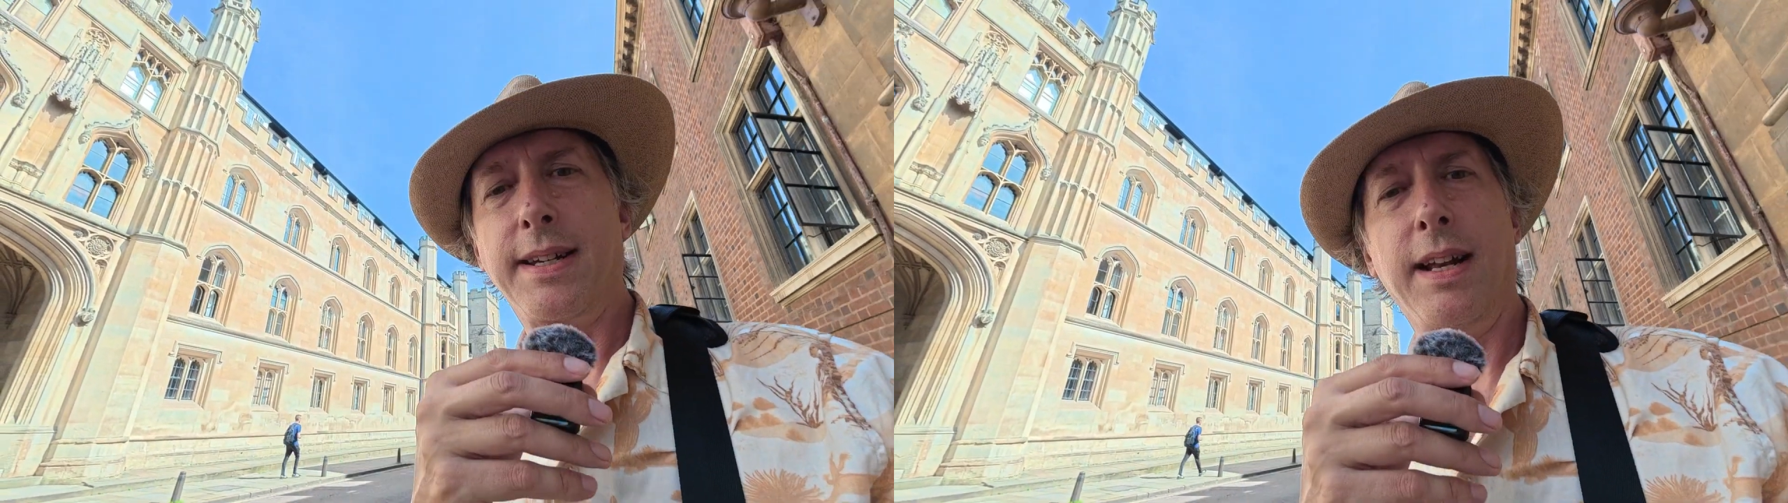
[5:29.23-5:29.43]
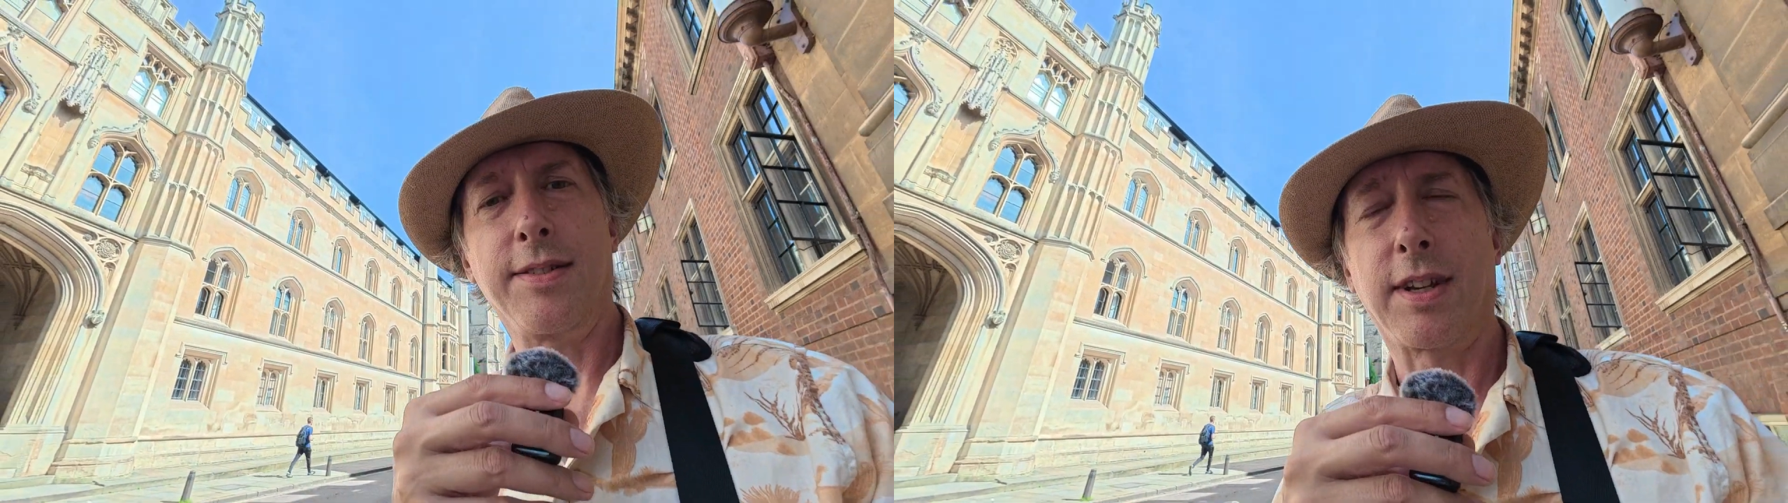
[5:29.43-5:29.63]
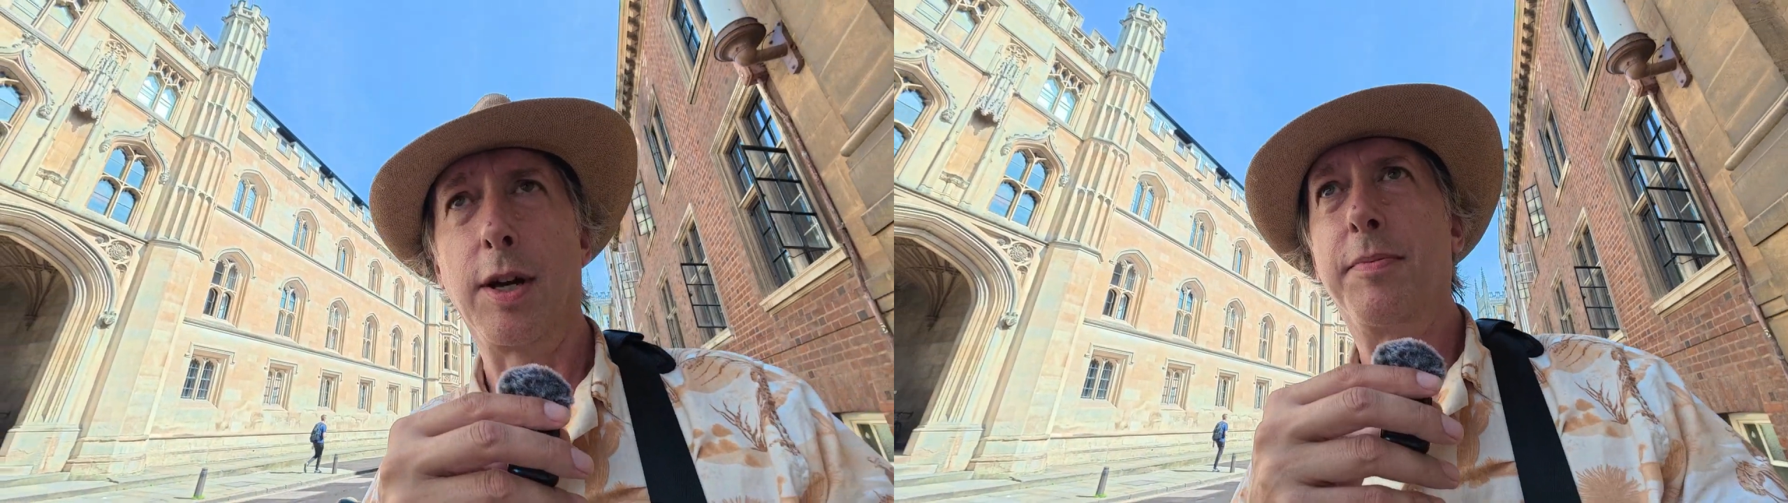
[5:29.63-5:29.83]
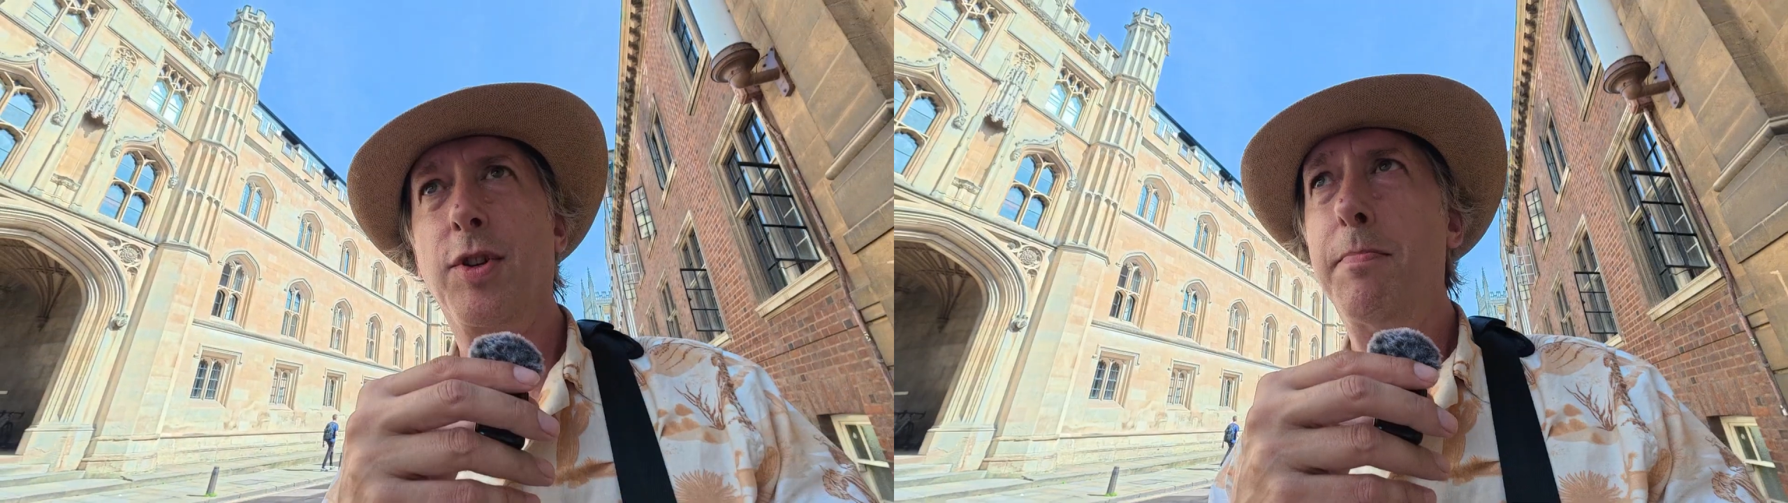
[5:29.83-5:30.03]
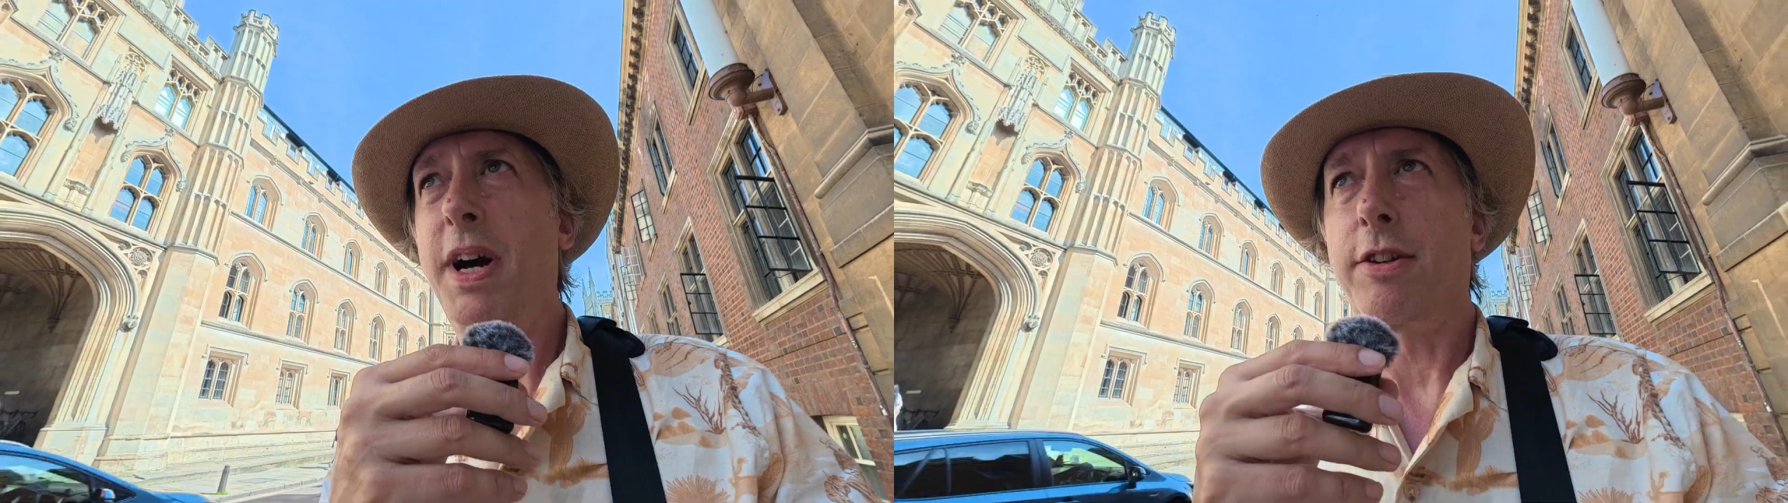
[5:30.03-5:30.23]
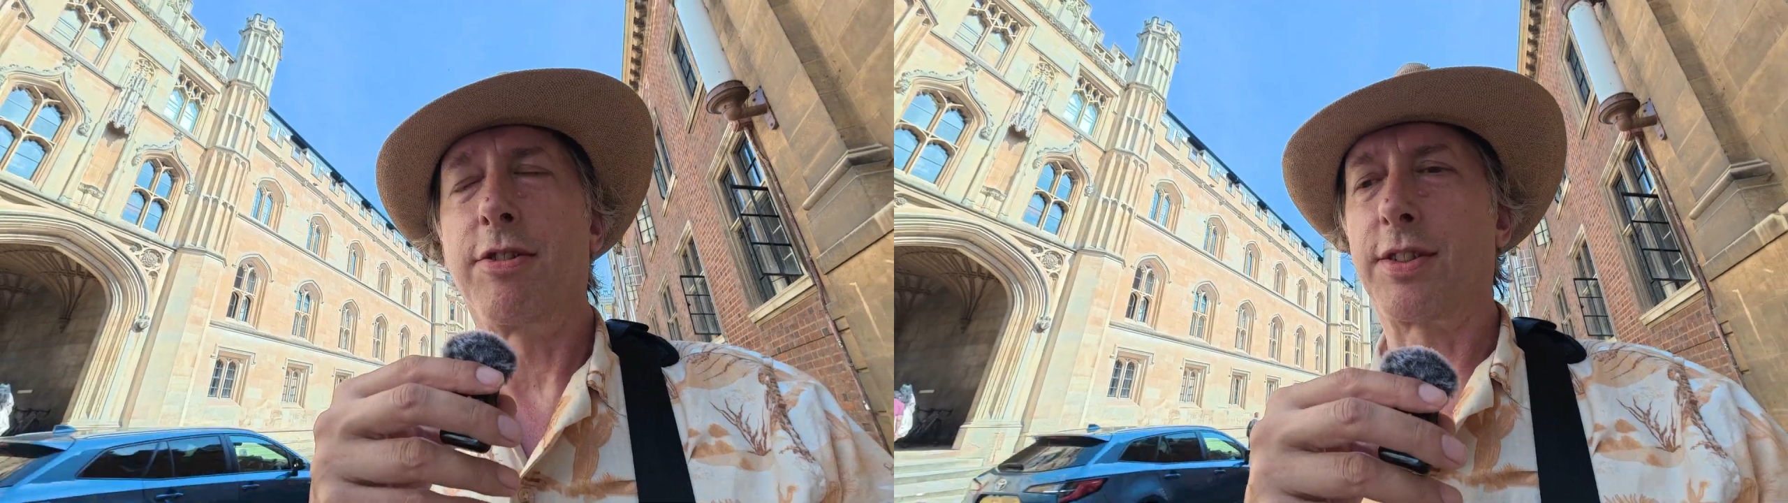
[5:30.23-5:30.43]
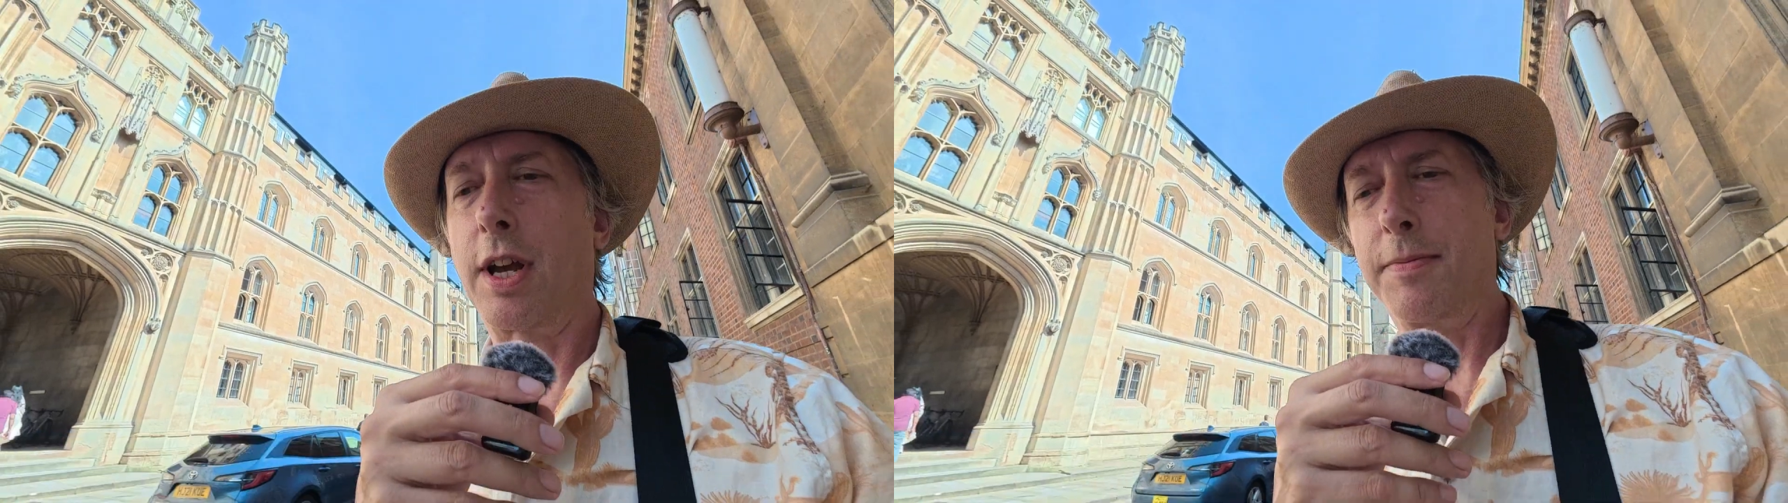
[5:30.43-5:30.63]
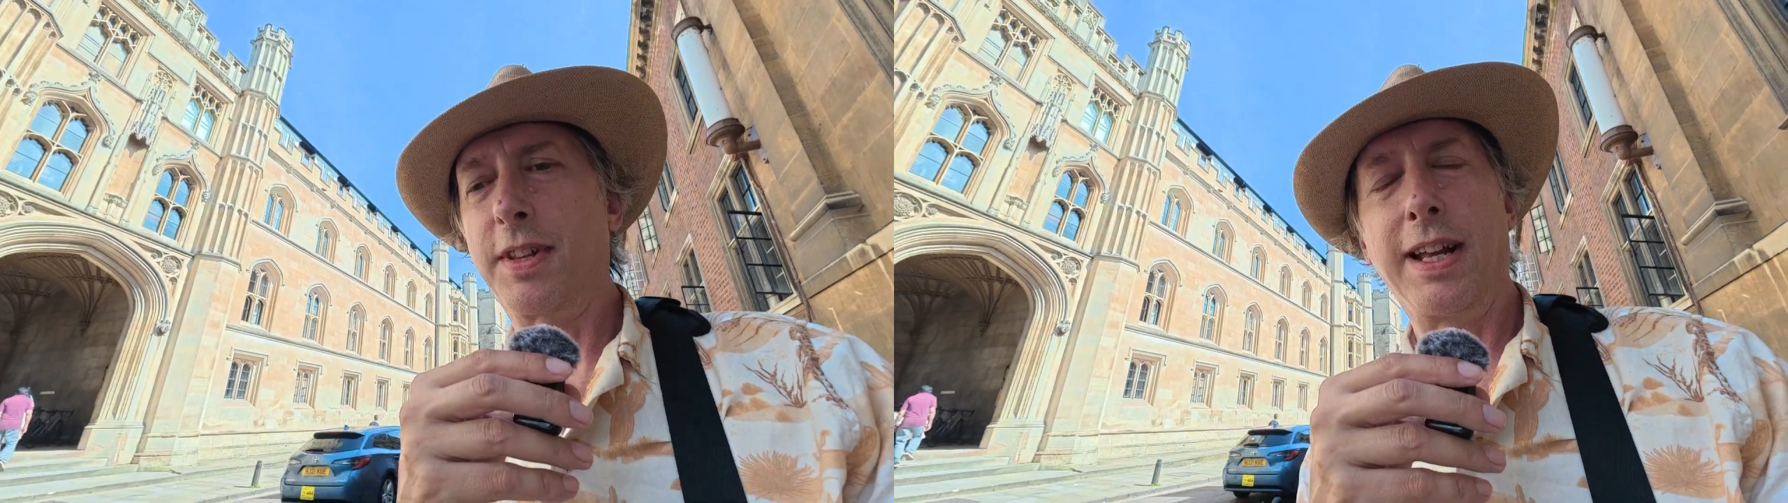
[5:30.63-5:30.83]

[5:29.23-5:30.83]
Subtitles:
telescopes or microscopes